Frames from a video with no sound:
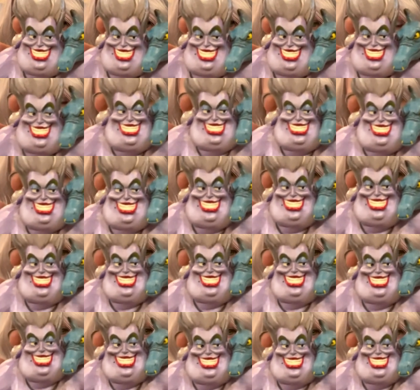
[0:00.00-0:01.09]
Why? Why is
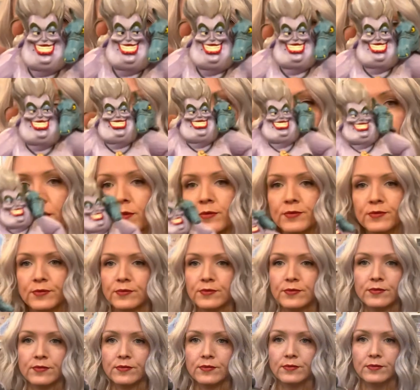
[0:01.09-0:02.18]
that easier? I don't know.
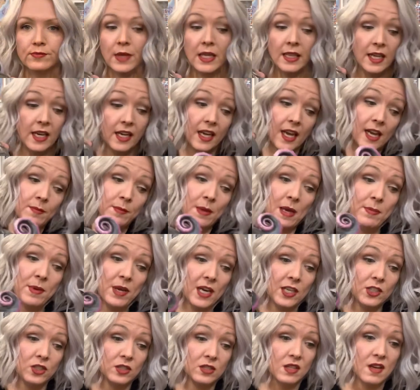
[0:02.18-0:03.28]
And then again, maybe
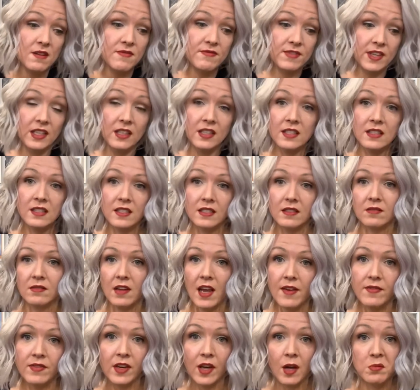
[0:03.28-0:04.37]
I just love villains and
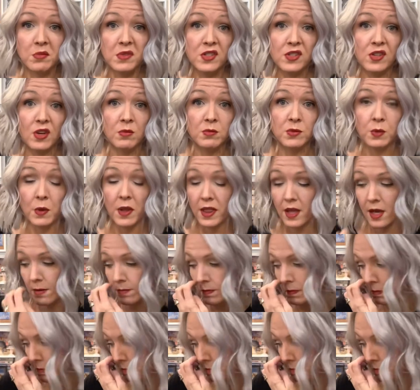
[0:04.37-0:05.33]
haven't come to terms with it.